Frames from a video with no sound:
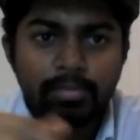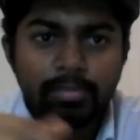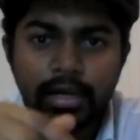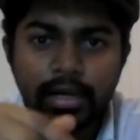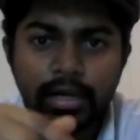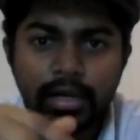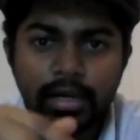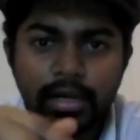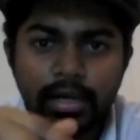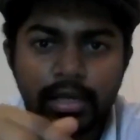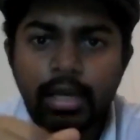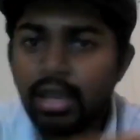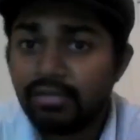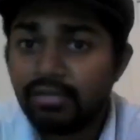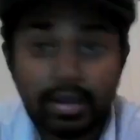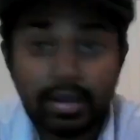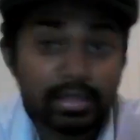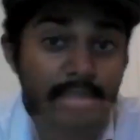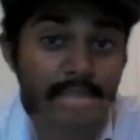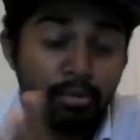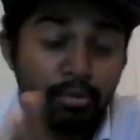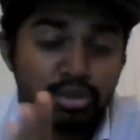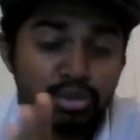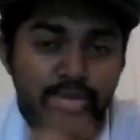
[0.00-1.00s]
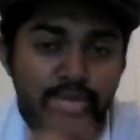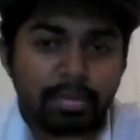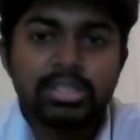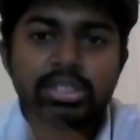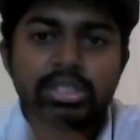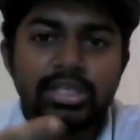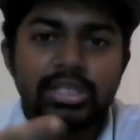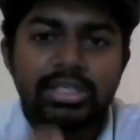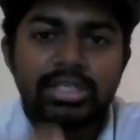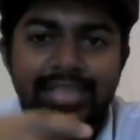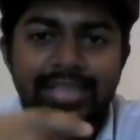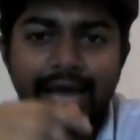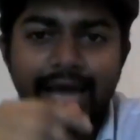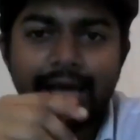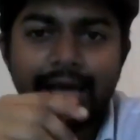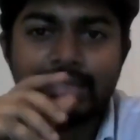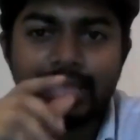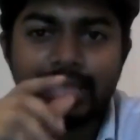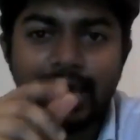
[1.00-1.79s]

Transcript: and everybody, in fact, in most